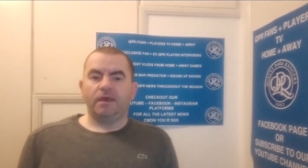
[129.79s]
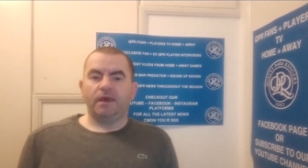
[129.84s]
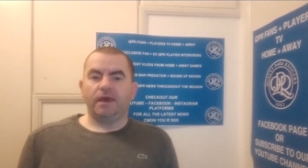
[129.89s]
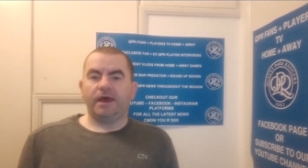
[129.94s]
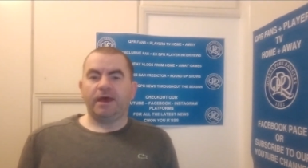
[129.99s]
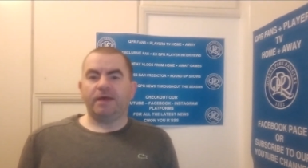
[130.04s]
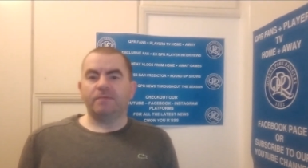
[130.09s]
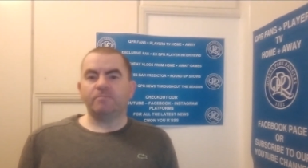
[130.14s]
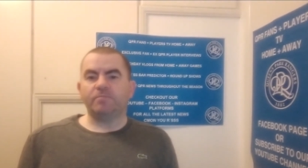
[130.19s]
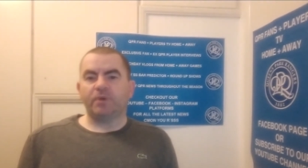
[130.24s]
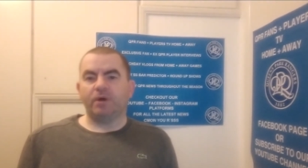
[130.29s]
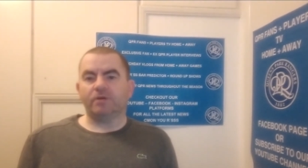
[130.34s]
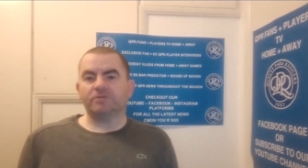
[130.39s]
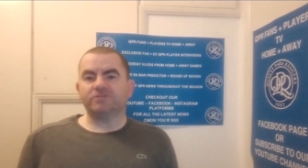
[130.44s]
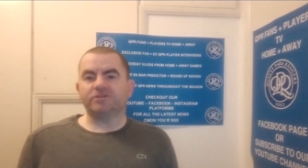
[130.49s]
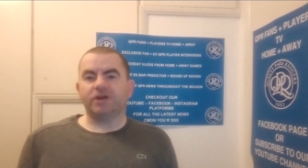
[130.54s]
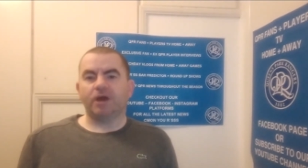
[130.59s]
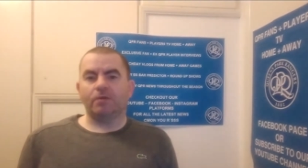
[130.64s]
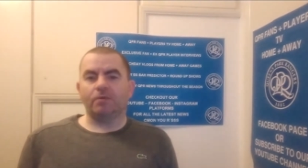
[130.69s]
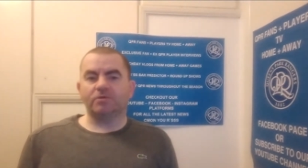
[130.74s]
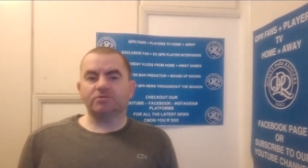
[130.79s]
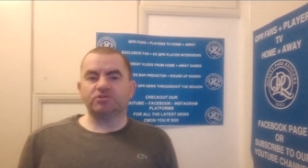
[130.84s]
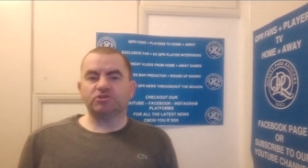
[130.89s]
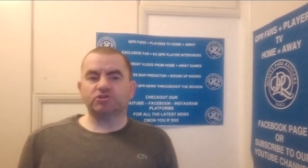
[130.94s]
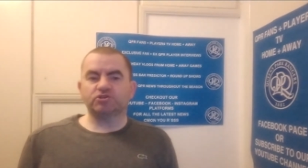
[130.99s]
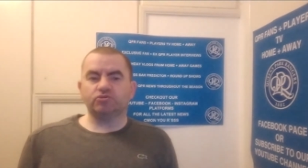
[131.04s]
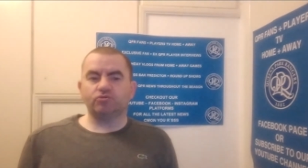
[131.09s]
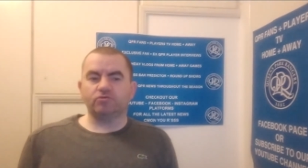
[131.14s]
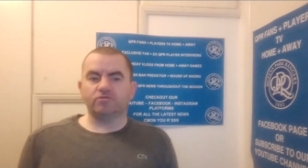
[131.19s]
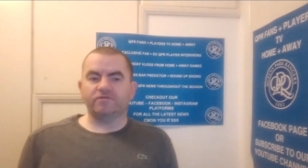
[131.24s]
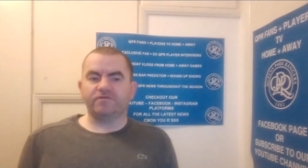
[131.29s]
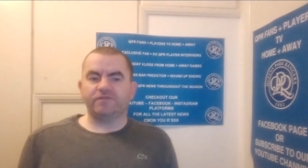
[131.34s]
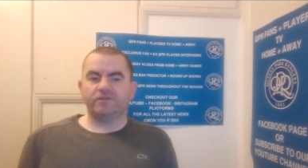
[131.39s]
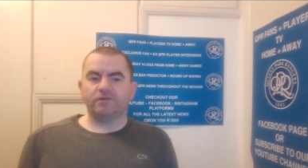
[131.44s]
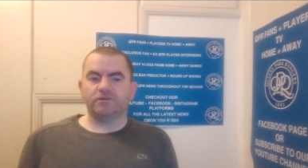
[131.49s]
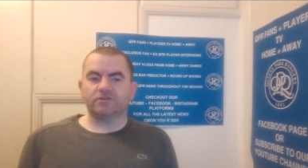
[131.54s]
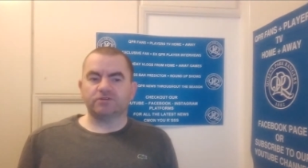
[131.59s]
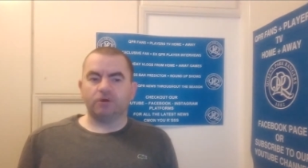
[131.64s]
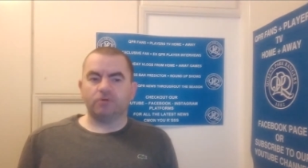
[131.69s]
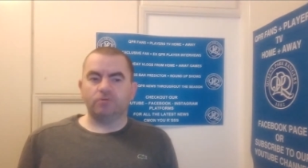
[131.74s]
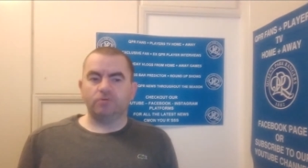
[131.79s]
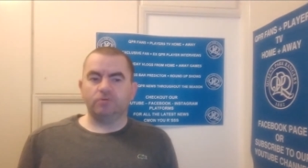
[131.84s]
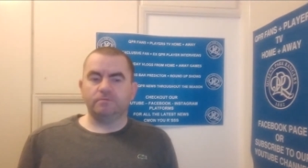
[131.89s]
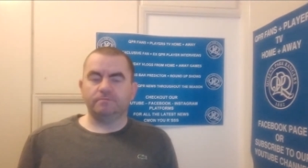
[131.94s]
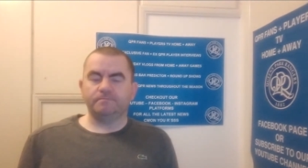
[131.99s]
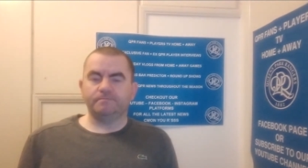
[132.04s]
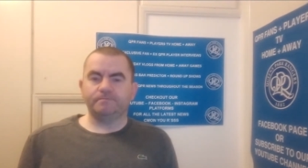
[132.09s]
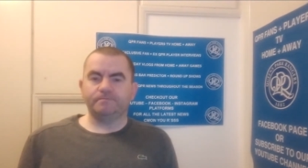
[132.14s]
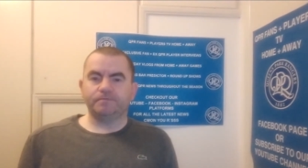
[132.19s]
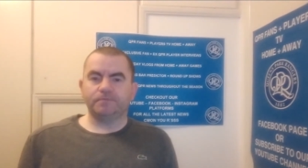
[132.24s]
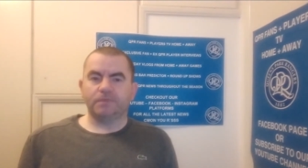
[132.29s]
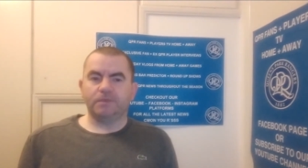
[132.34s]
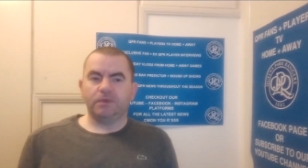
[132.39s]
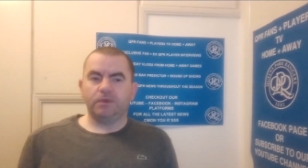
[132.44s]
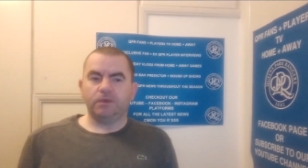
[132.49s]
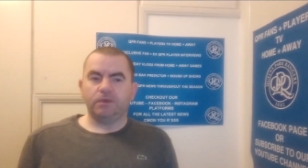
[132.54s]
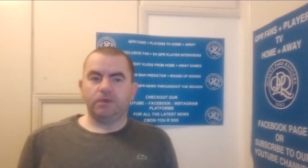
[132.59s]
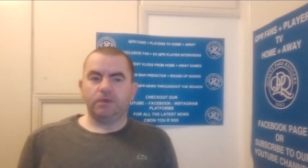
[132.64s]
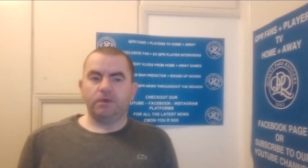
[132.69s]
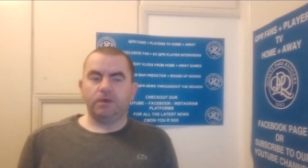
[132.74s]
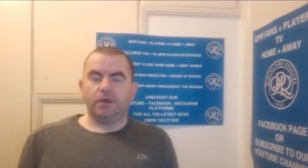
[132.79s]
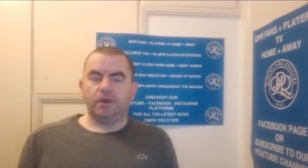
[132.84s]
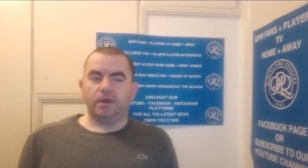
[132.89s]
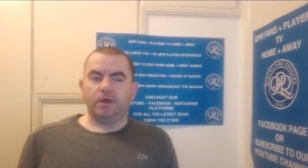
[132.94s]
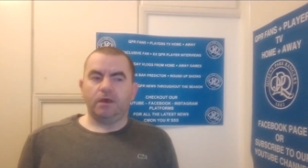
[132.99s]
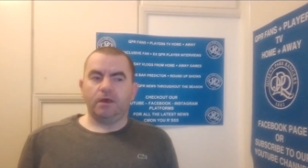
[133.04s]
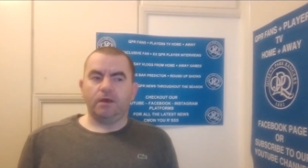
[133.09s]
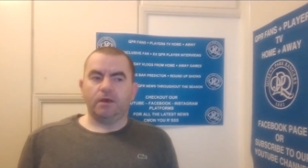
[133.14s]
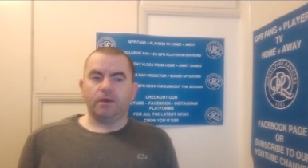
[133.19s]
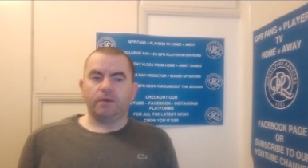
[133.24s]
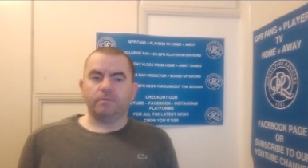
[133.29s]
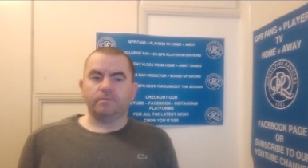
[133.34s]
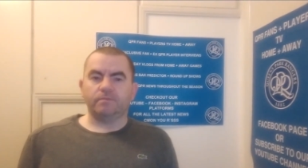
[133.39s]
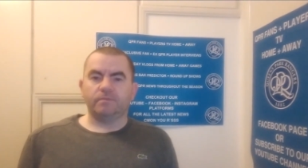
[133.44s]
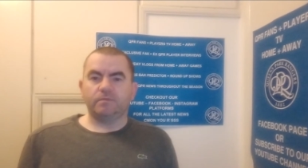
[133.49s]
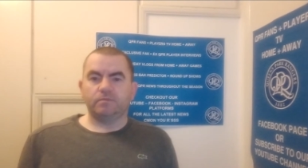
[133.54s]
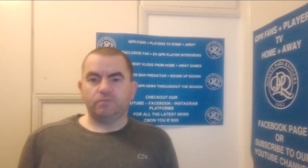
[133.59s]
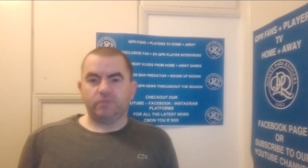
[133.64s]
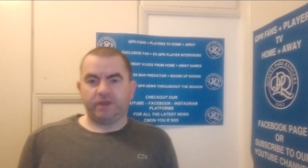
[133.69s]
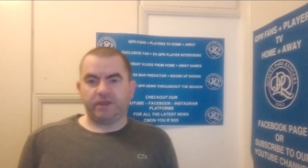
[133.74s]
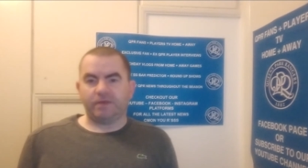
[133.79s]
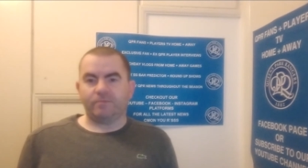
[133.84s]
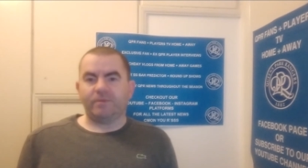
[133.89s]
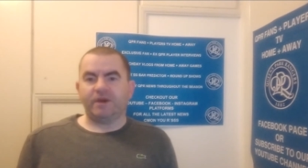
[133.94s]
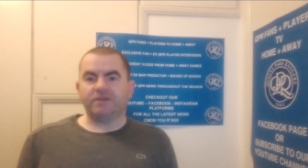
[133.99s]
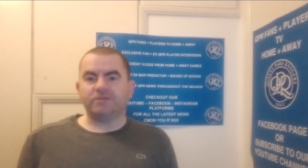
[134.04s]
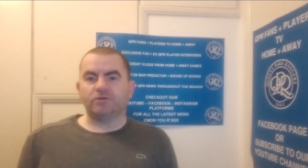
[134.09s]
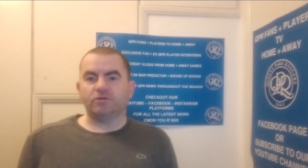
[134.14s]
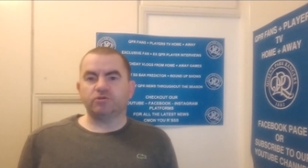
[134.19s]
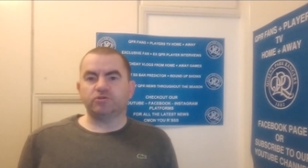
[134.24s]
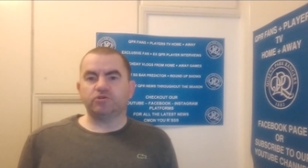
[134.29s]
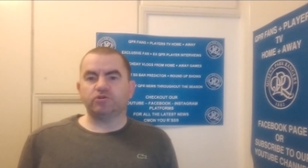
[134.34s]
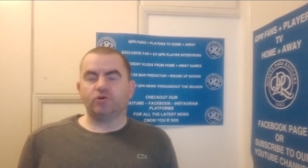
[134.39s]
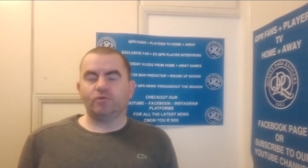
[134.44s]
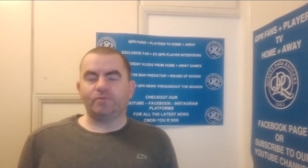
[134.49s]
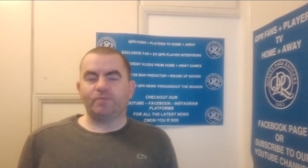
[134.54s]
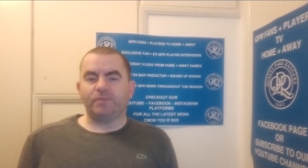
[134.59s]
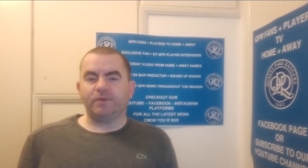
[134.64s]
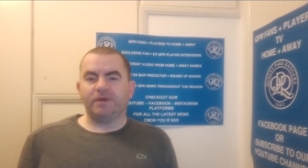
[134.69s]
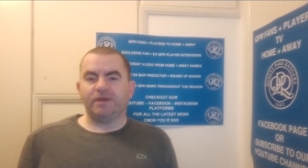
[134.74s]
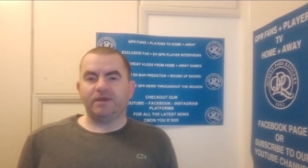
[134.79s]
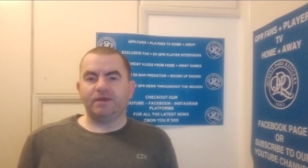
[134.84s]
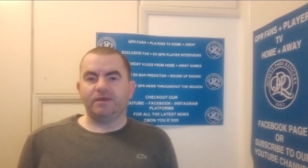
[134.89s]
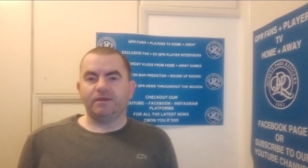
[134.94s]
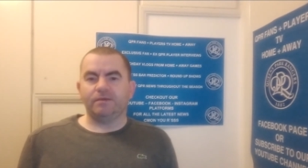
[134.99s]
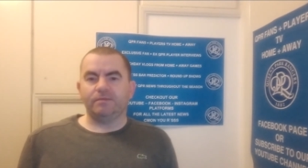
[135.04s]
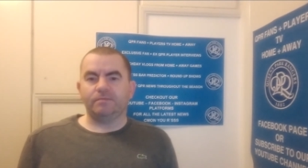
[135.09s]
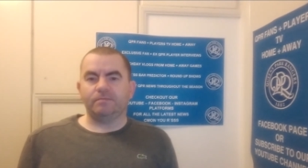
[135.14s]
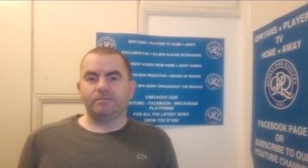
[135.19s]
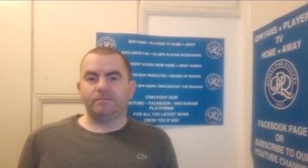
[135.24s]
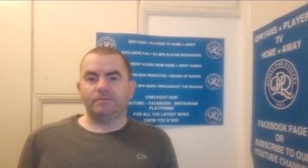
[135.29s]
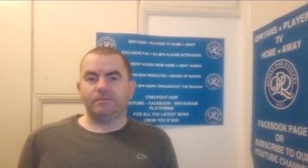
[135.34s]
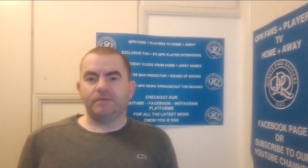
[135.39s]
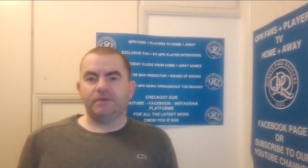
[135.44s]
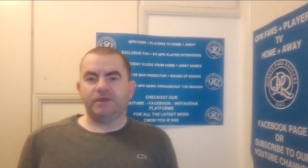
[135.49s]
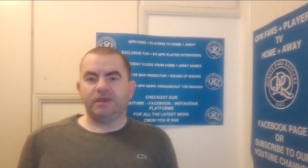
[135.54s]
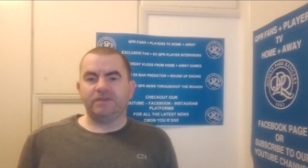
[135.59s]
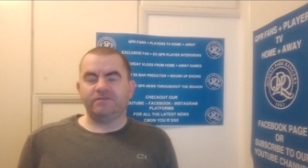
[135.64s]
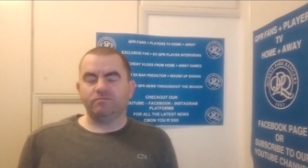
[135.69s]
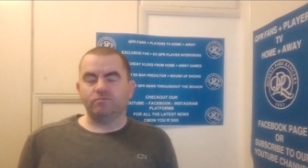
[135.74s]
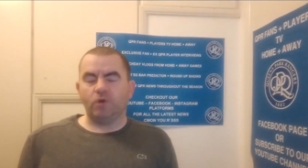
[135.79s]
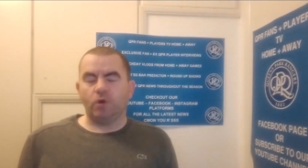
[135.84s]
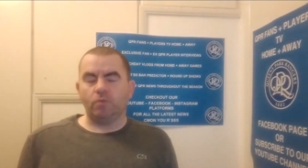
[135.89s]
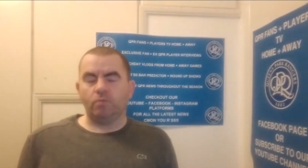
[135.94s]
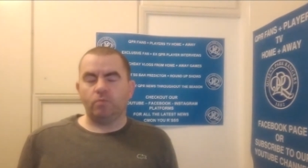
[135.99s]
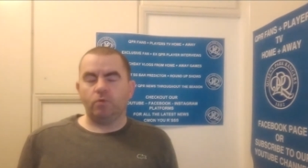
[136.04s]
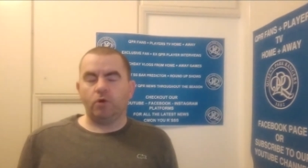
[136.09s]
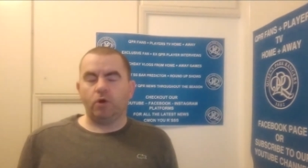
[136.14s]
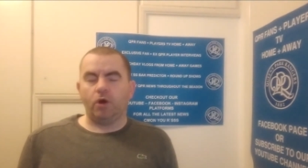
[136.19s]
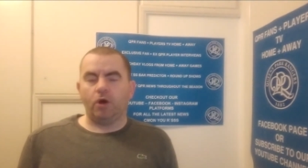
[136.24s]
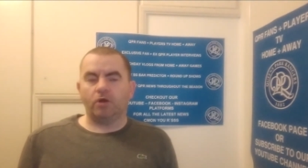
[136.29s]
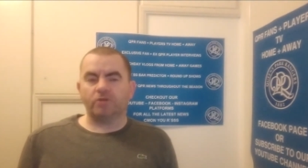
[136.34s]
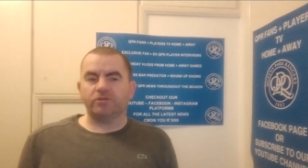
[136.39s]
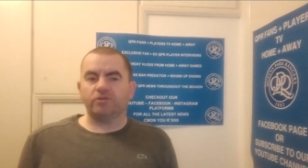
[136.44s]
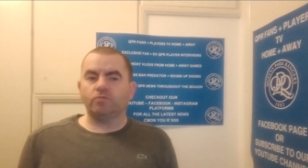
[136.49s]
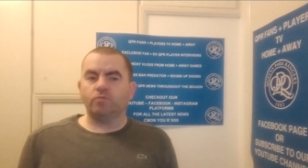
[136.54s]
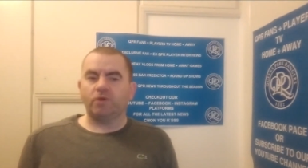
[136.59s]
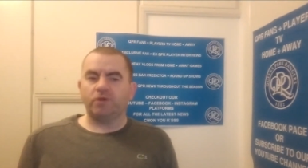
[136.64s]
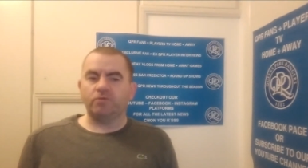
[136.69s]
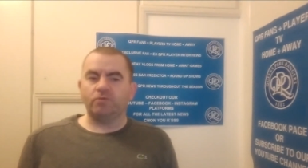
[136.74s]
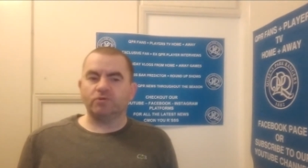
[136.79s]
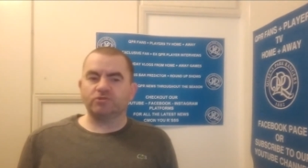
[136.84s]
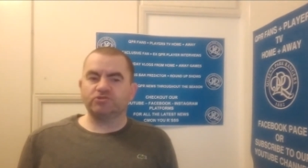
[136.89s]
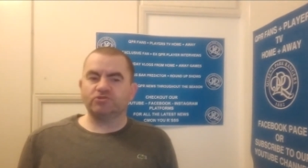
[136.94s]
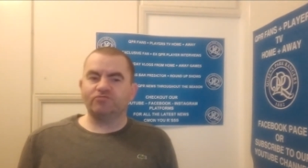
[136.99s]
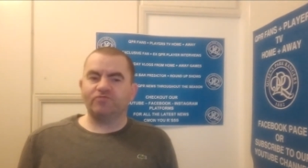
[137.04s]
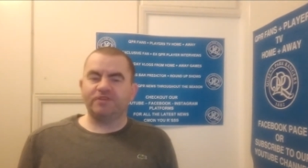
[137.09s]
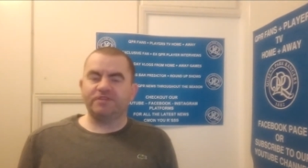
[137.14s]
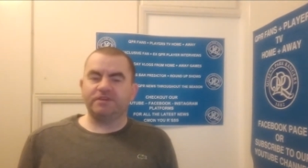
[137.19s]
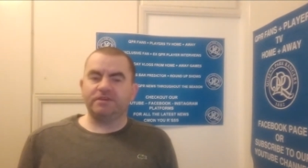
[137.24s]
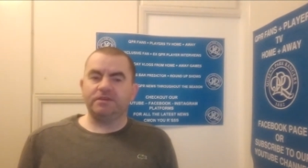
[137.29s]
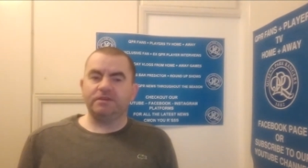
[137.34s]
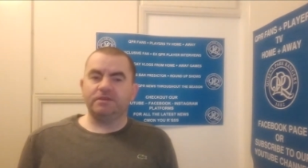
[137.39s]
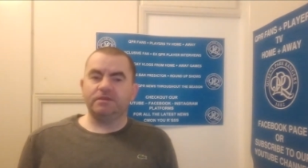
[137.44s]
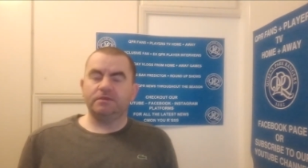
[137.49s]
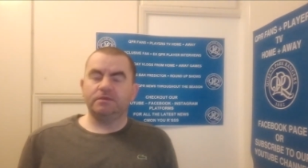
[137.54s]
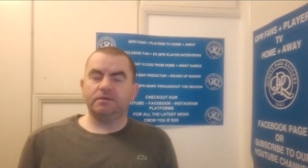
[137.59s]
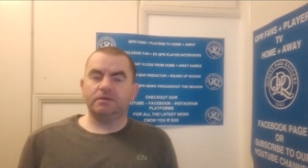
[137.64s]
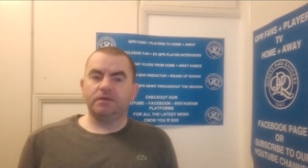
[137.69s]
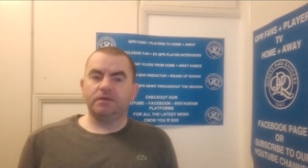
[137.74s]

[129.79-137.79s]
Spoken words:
And Barnsley go on to score the first goal. And that made our job even more harder than what it was already.